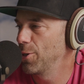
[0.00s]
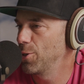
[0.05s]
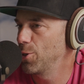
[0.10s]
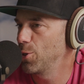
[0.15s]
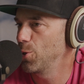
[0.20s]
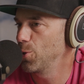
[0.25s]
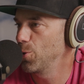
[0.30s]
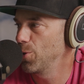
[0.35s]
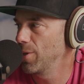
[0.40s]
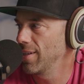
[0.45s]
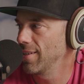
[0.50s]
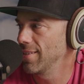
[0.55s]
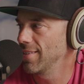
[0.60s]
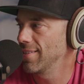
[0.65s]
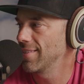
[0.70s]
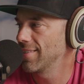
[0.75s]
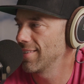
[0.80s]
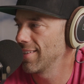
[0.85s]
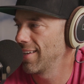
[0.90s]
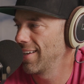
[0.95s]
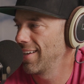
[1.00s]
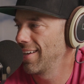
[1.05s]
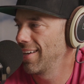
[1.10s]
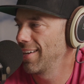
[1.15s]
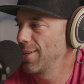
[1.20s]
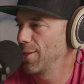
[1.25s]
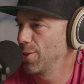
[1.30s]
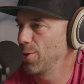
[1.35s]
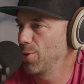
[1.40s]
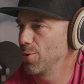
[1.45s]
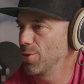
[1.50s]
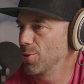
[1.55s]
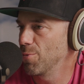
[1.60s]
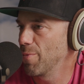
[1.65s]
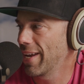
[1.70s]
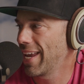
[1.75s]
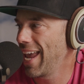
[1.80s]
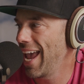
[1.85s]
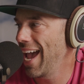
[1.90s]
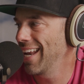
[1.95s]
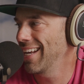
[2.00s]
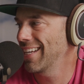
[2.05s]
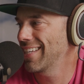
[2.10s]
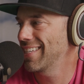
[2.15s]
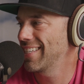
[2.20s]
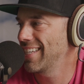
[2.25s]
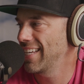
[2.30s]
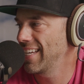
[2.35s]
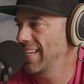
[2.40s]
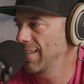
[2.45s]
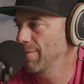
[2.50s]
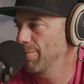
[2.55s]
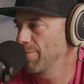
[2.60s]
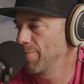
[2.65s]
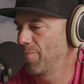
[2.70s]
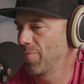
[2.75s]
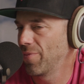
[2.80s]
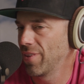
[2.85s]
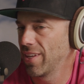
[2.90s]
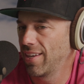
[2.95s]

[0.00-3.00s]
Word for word: to his to his mechanics team,